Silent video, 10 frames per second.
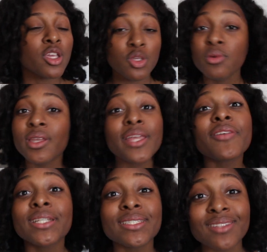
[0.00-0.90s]
you can
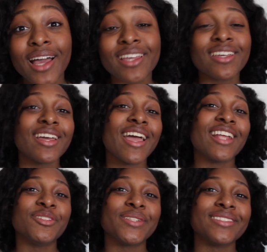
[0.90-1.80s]
give it a dislike
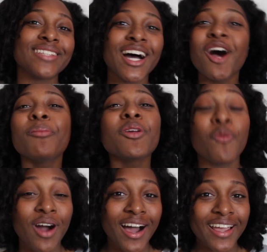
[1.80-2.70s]
and you can tell me
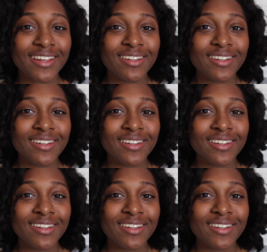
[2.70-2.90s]
why